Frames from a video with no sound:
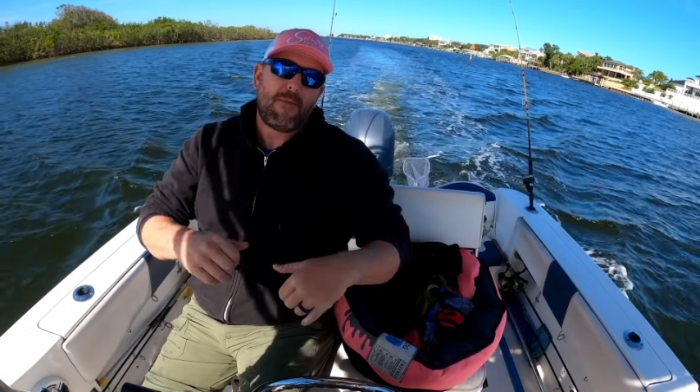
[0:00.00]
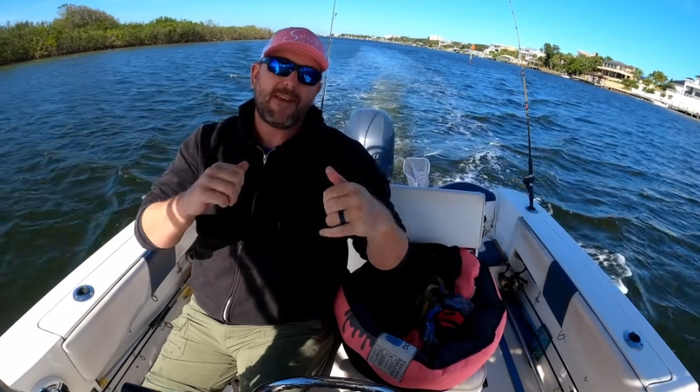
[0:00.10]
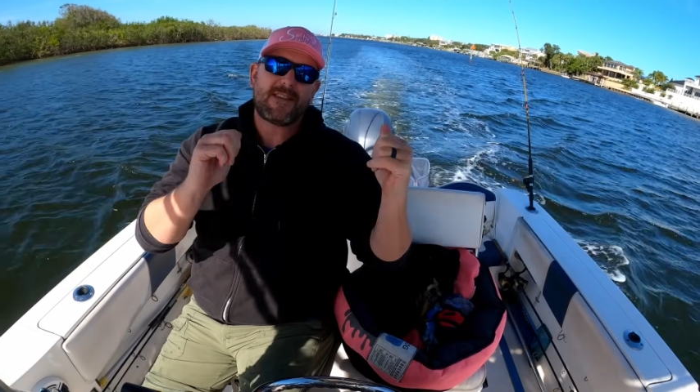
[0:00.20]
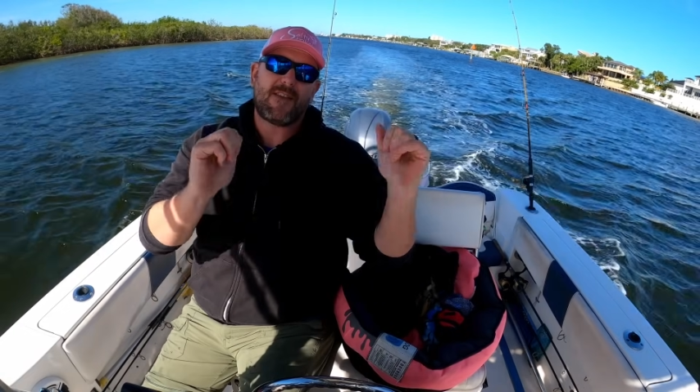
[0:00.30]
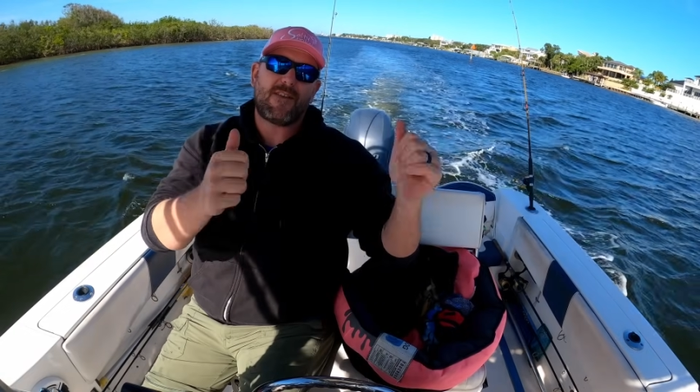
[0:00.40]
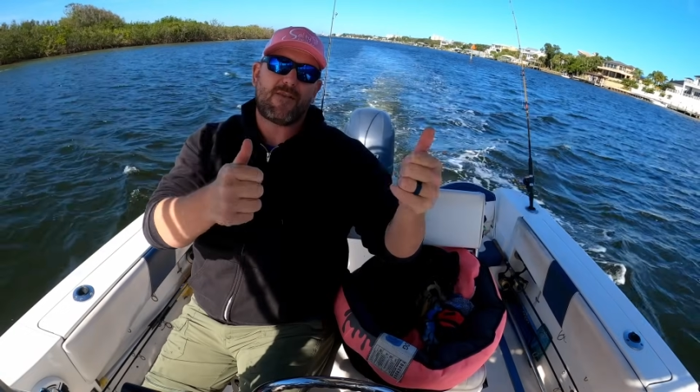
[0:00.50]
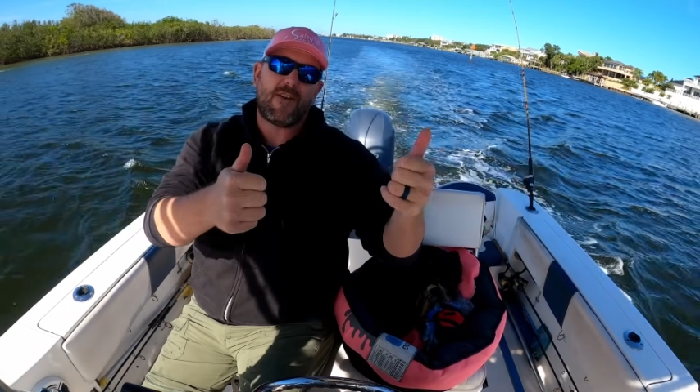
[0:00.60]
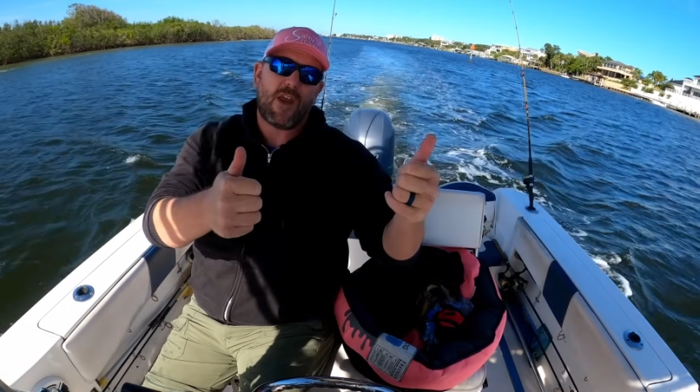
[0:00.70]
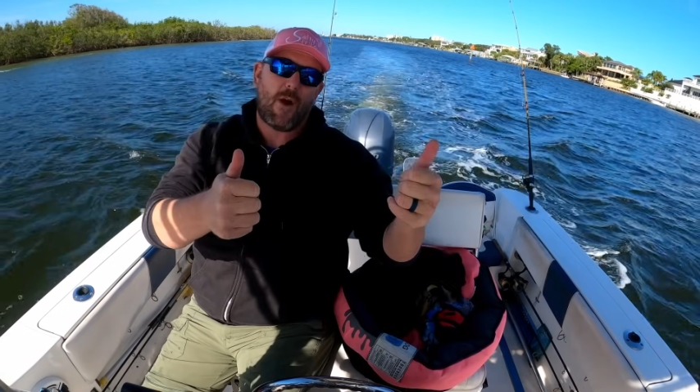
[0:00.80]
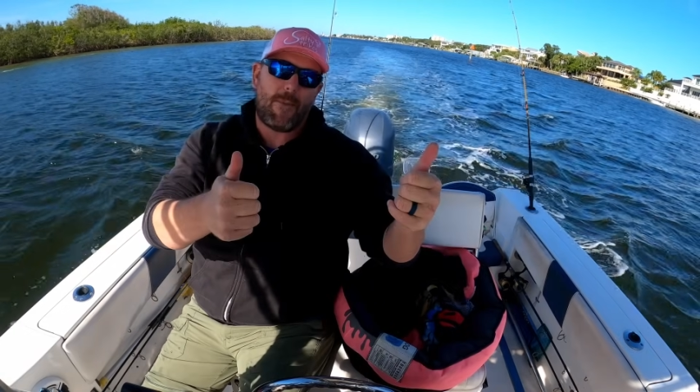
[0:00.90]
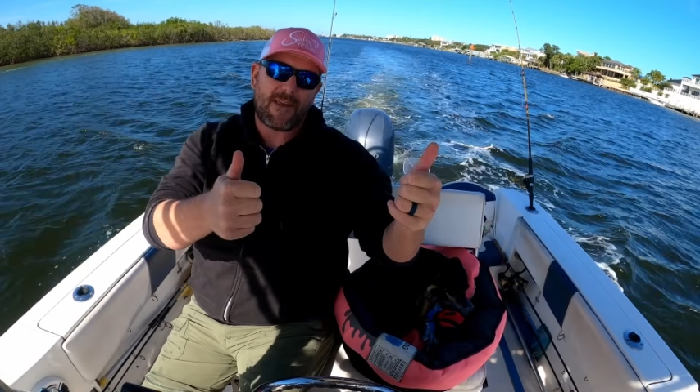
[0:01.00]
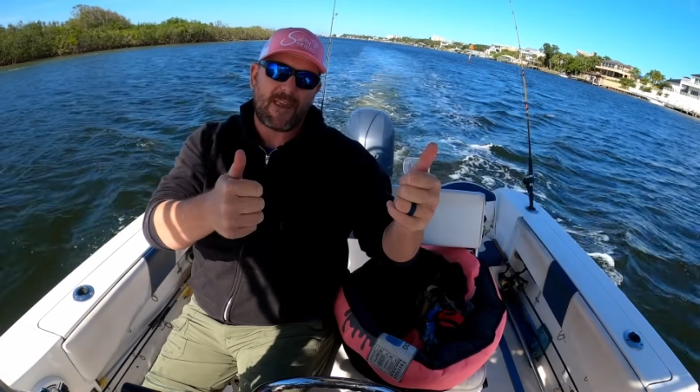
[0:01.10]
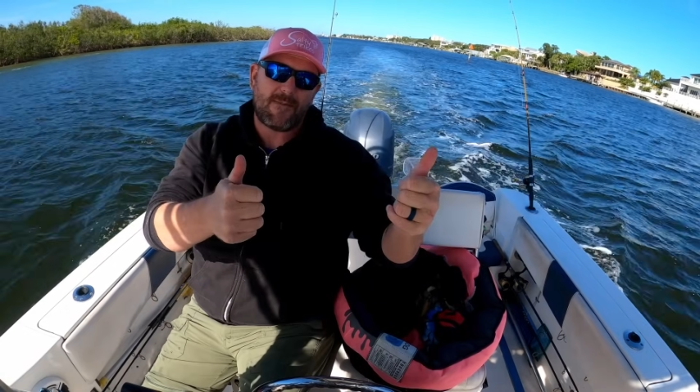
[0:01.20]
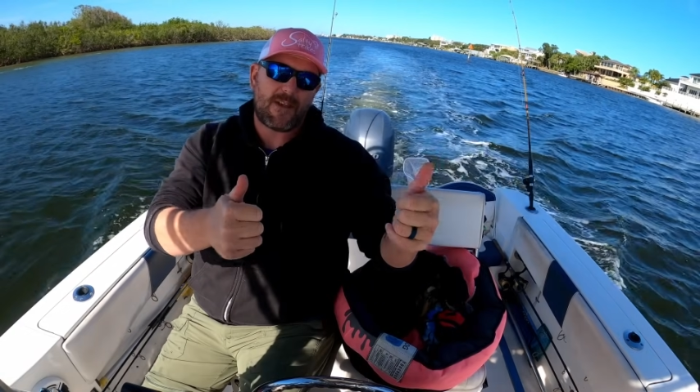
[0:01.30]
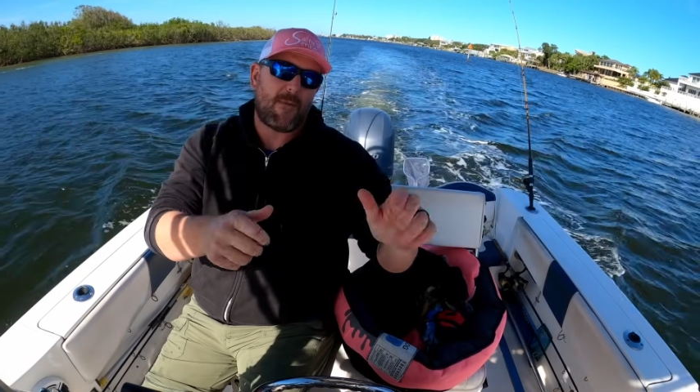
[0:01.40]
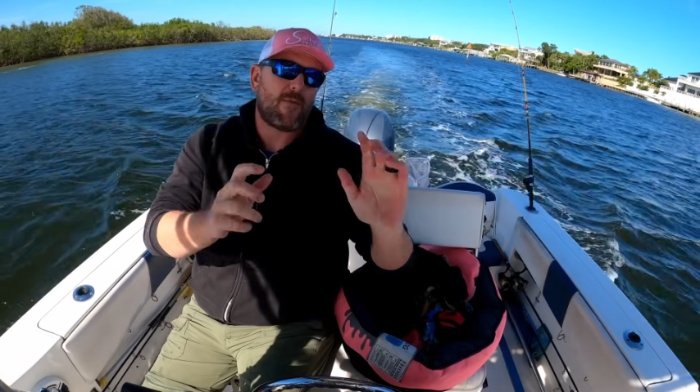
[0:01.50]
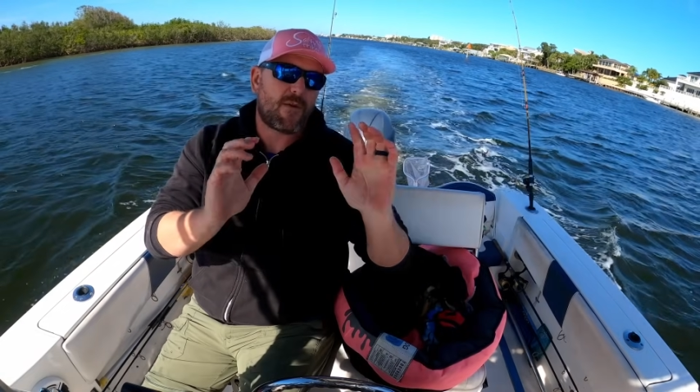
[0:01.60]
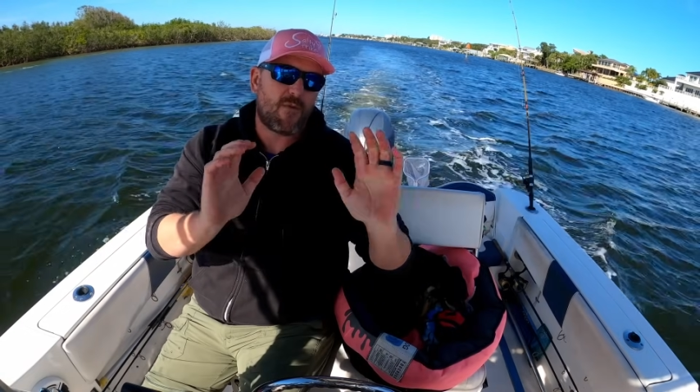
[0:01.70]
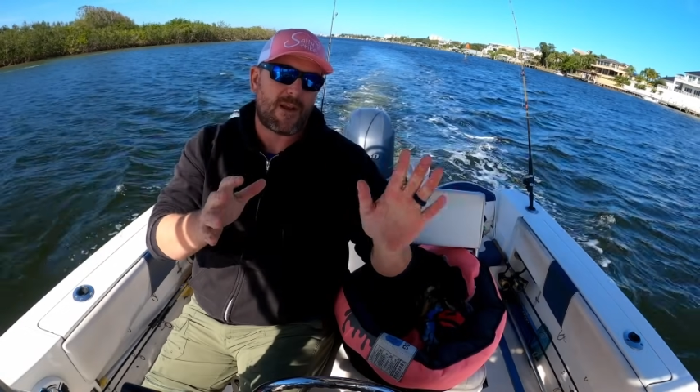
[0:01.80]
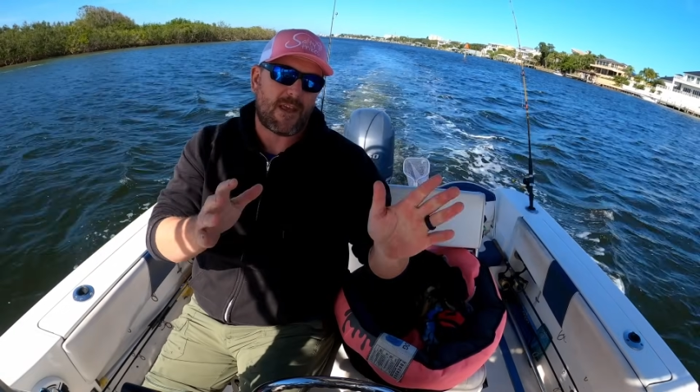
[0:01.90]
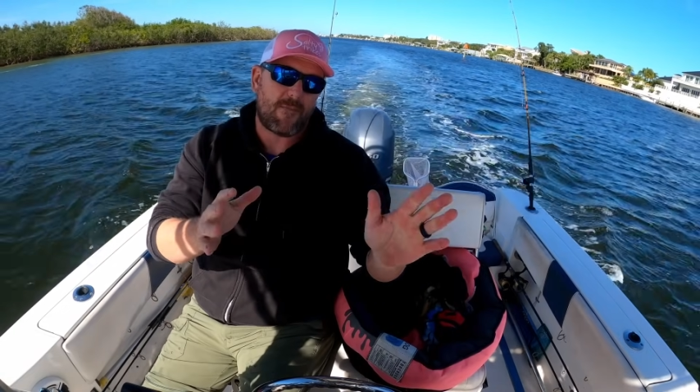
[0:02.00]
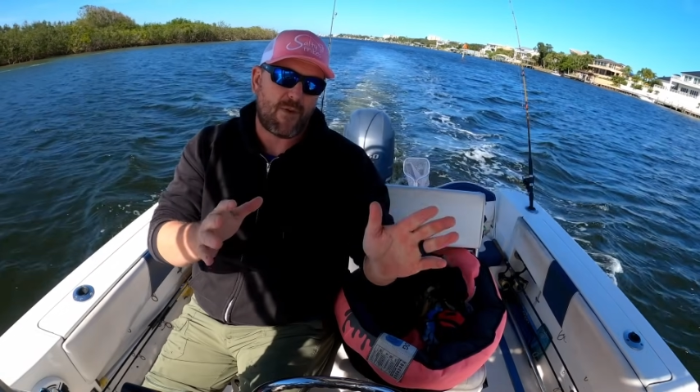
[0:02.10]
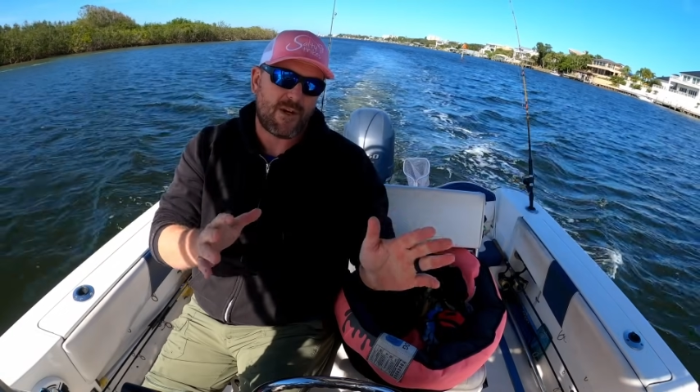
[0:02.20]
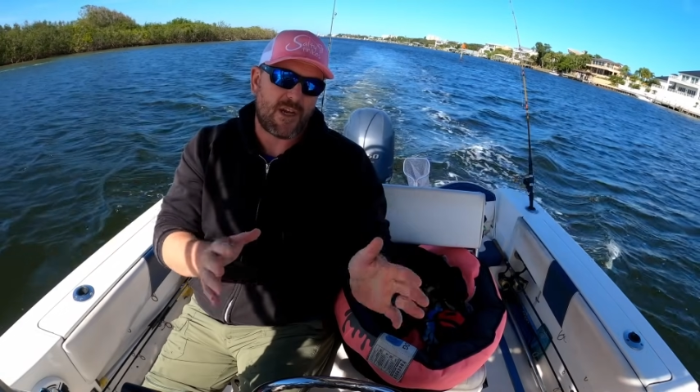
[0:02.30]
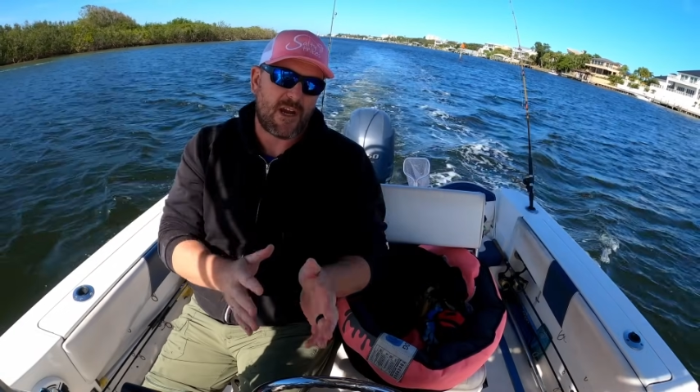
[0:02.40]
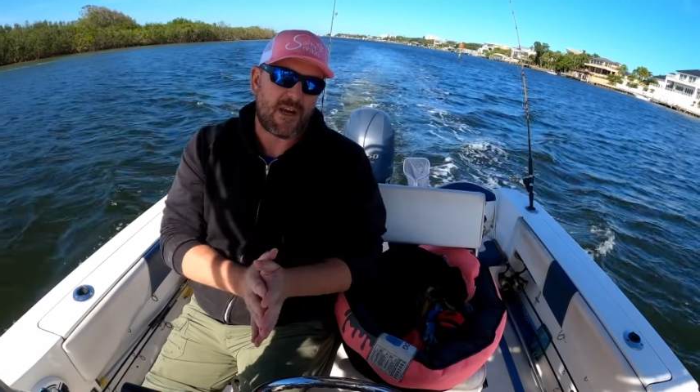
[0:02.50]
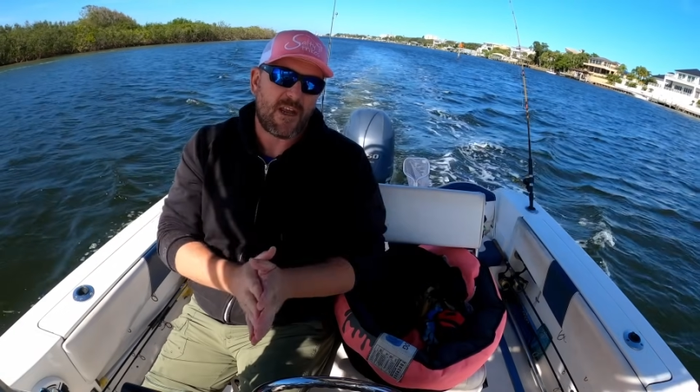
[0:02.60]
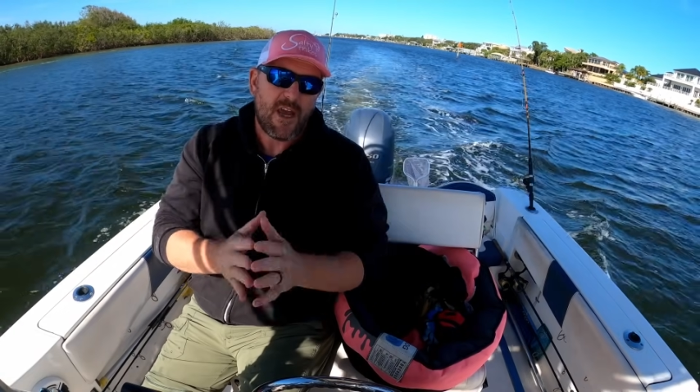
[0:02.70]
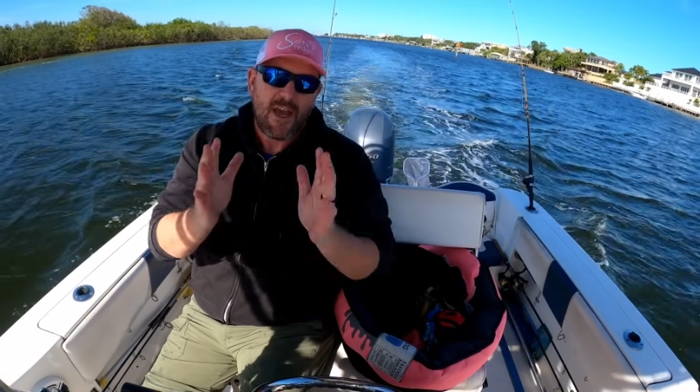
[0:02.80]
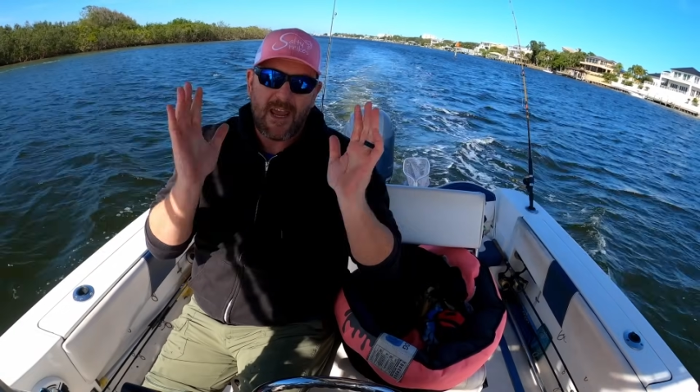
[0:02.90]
Please give this video a big thumbs up. We greatly appreciate it.